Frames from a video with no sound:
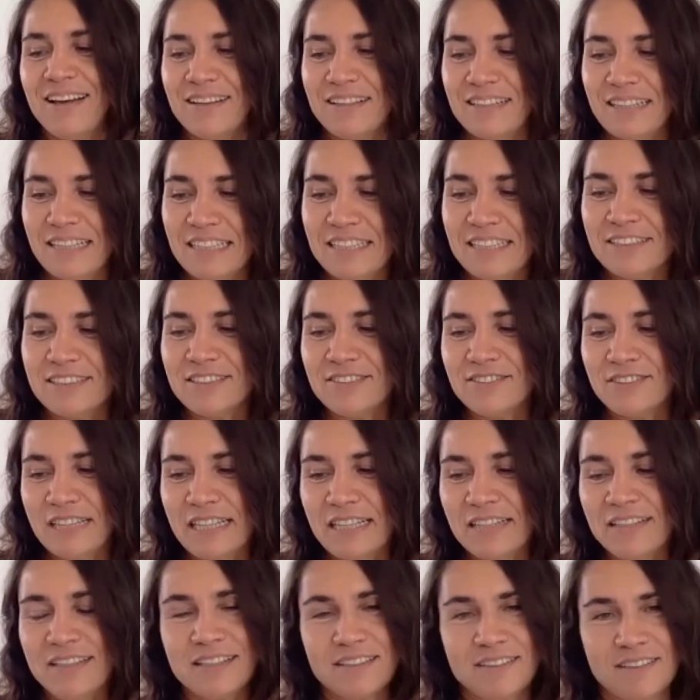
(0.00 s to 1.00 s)
it
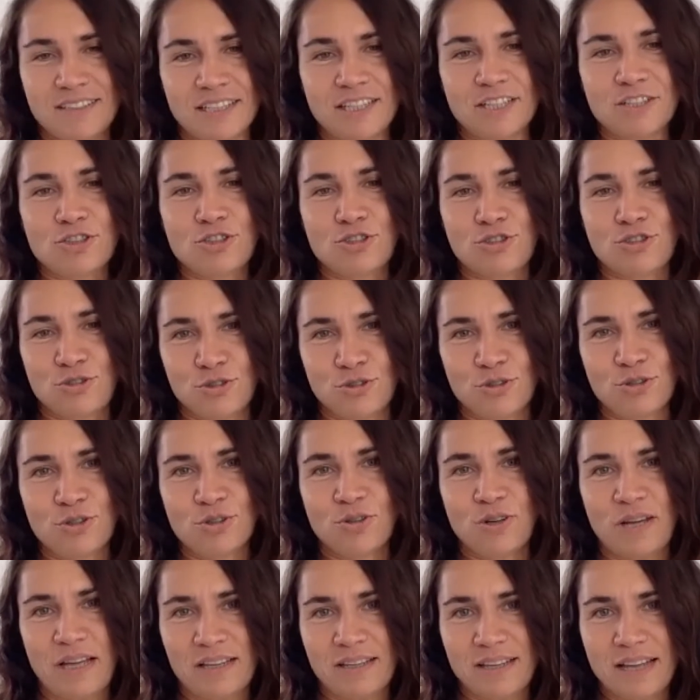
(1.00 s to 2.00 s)
really teaches
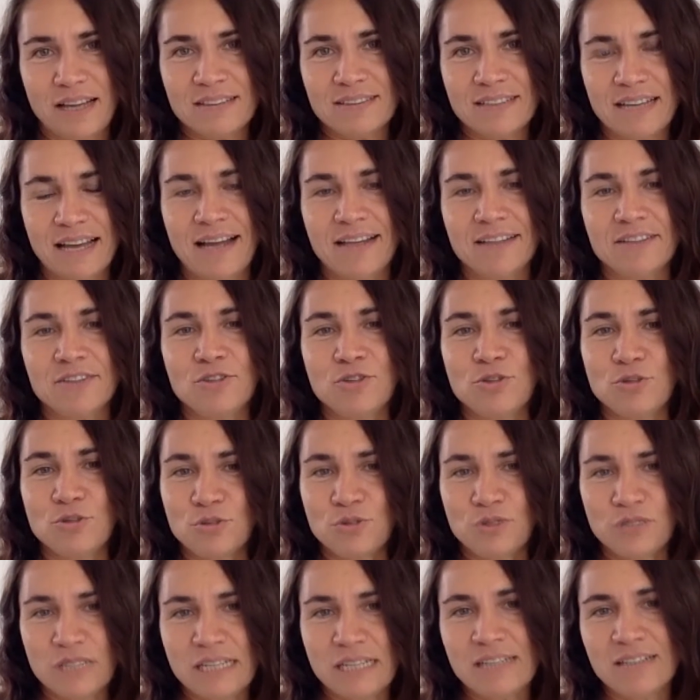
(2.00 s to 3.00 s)
you a lot, and you
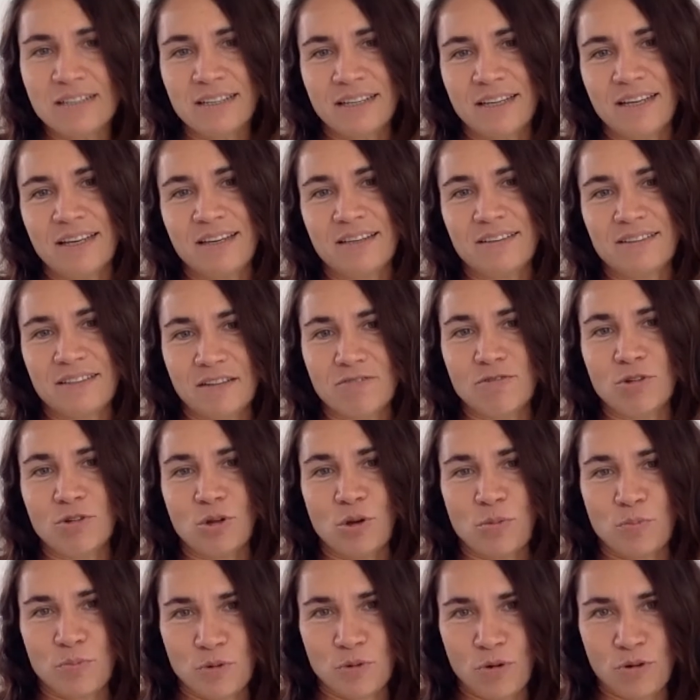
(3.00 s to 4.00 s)
really
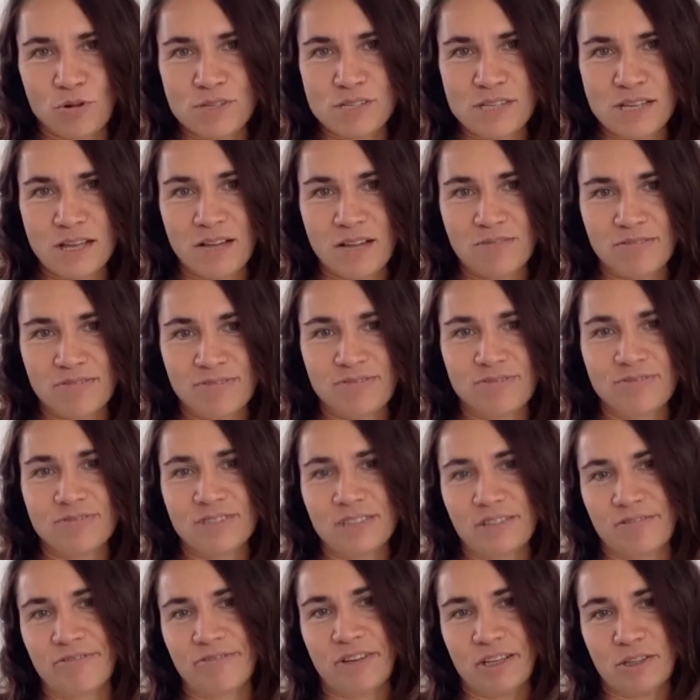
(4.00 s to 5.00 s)
develop yourself
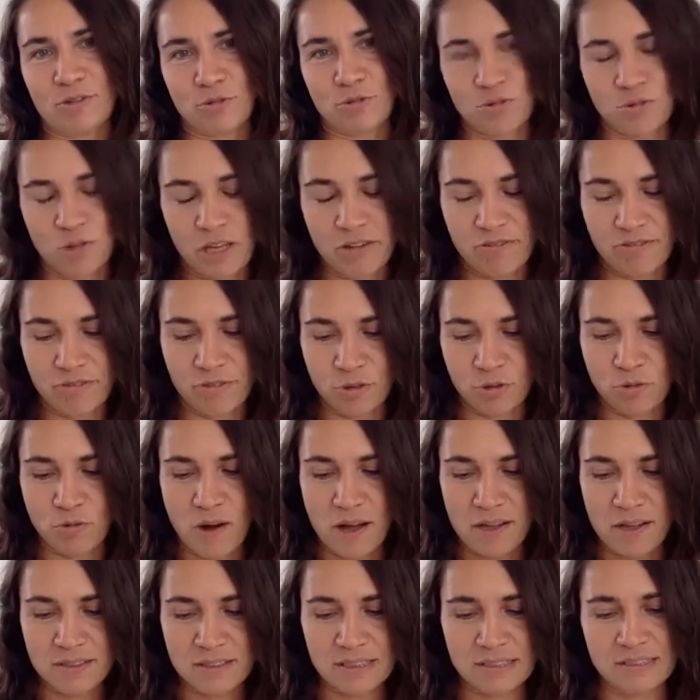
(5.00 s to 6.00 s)
if you
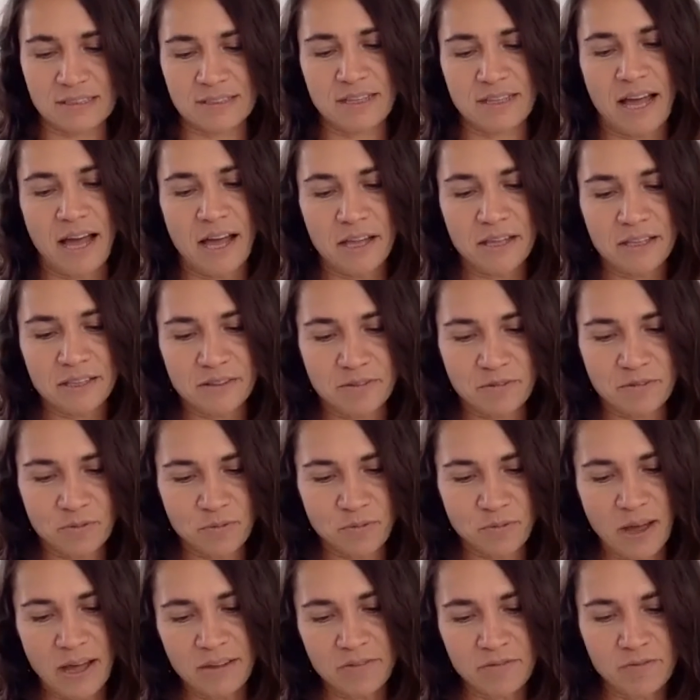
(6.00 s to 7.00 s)
want it. And
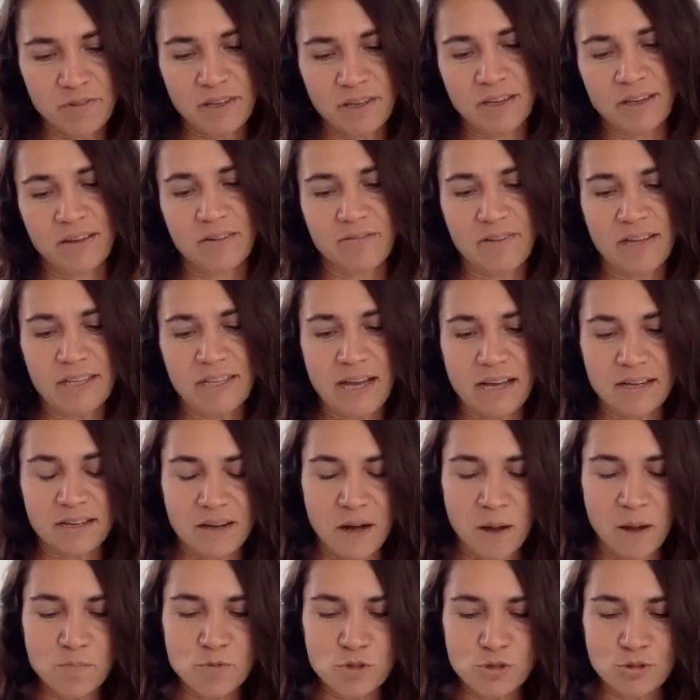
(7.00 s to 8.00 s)
when I
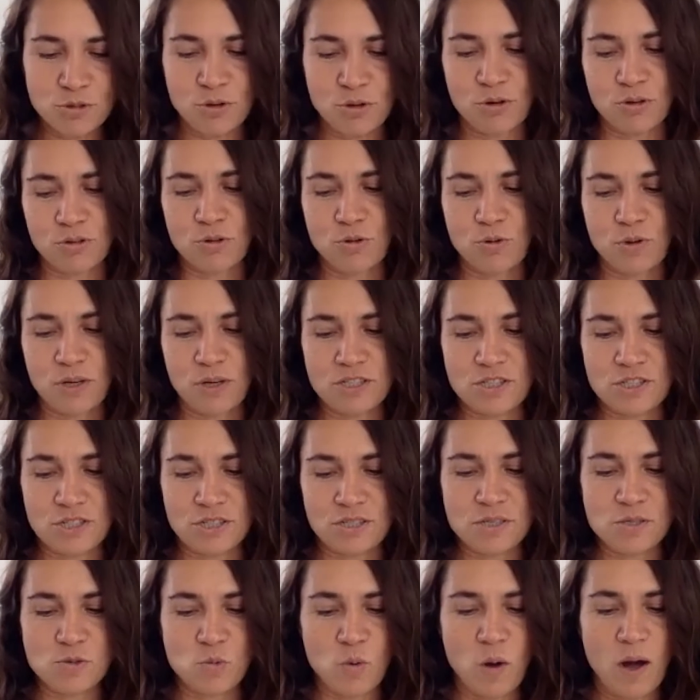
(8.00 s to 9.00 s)
come to your
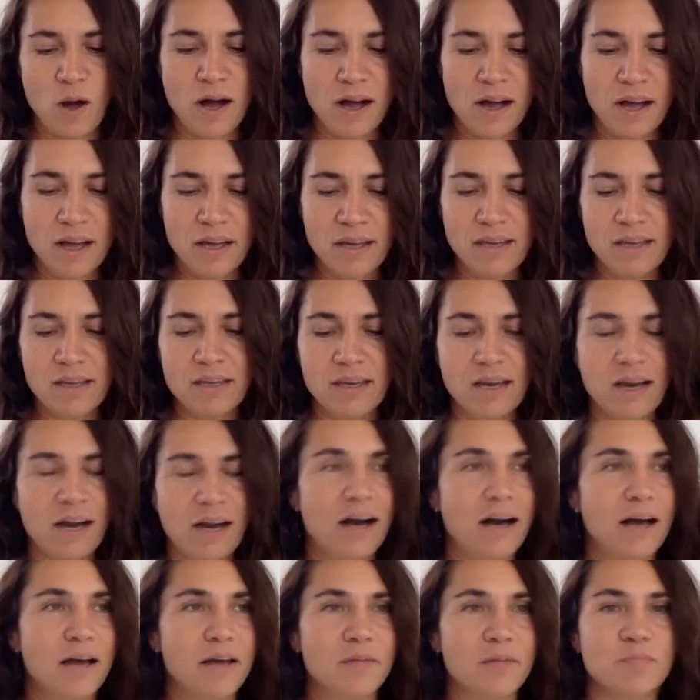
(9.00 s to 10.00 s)
questions, why
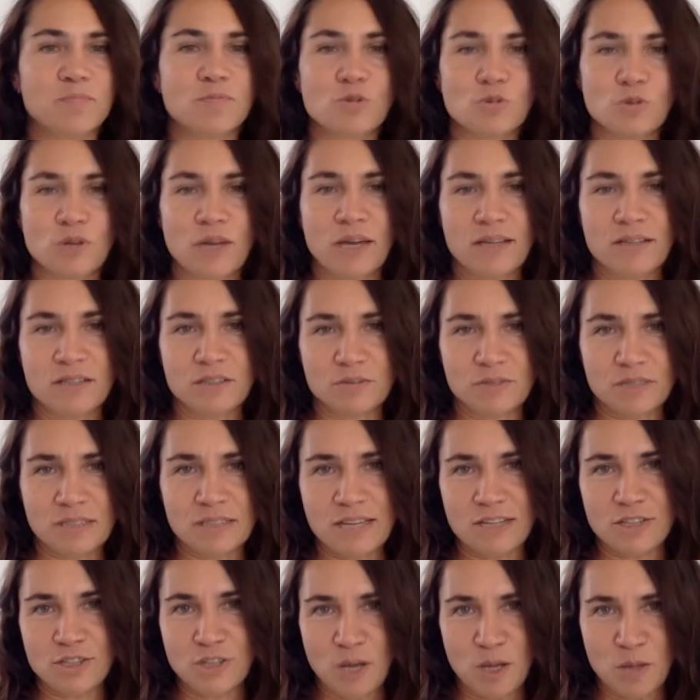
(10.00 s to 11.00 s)
I'm together with
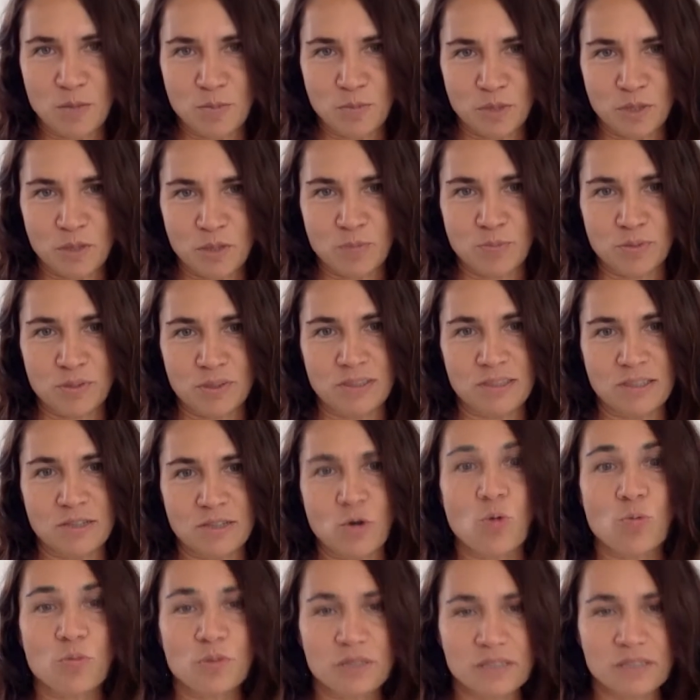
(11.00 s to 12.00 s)
Agile People
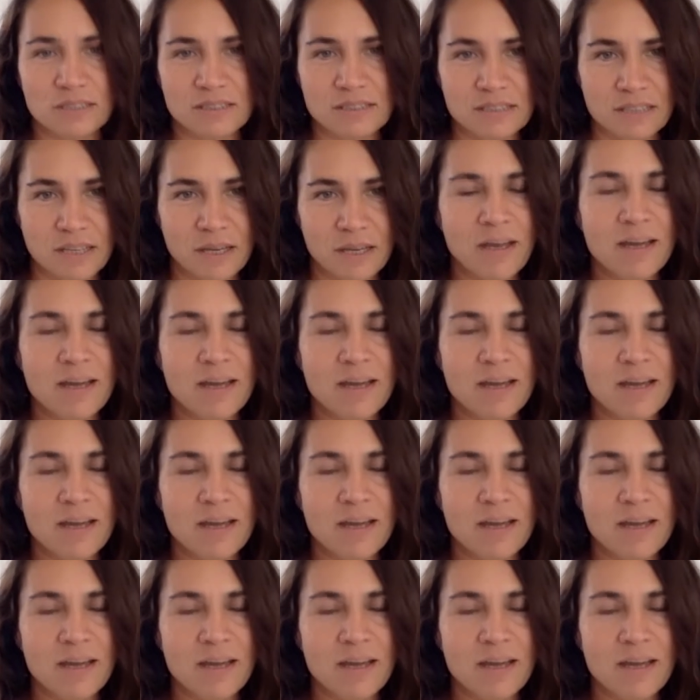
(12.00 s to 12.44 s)
community.